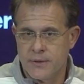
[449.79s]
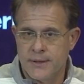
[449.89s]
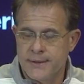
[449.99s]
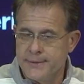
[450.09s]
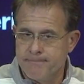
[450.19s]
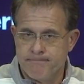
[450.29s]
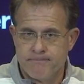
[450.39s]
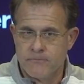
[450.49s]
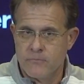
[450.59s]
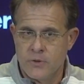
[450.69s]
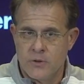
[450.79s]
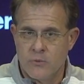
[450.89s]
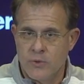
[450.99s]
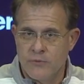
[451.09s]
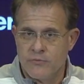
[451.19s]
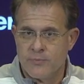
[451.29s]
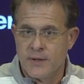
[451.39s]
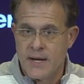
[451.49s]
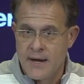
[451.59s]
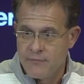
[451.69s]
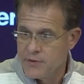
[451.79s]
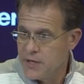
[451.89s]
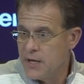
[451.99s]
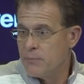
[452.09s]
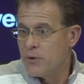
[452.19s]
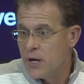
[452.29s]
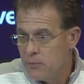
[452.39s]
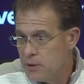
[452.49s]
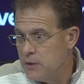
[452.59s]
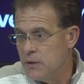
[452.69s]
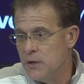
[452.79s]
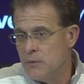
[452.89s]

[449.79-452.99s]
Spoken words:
You know, we've spent half the time probably